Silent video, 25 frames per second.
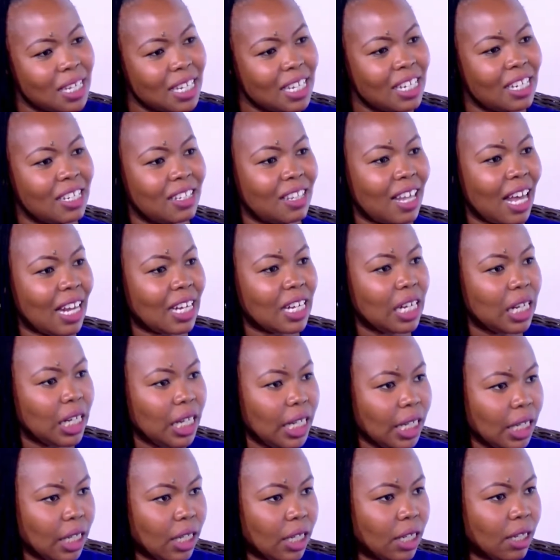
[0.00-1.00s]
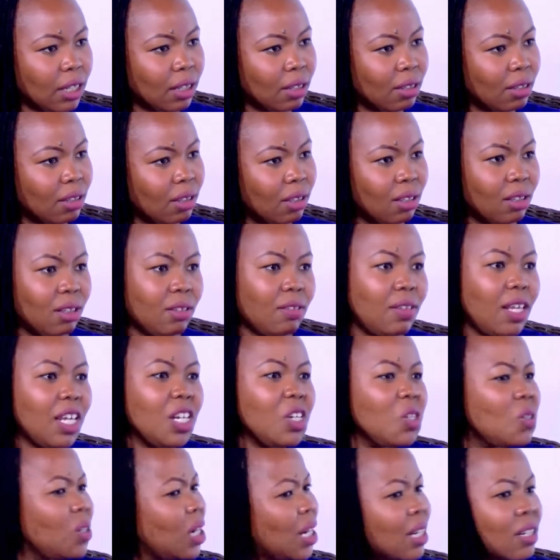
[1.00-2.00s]
in that league. Then
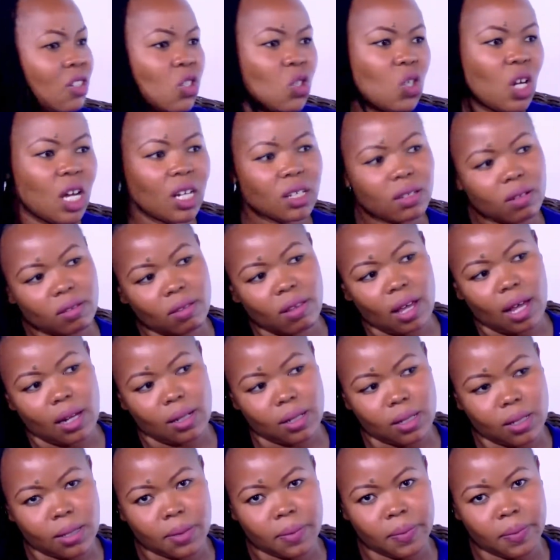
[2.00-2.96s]
you'll attract that.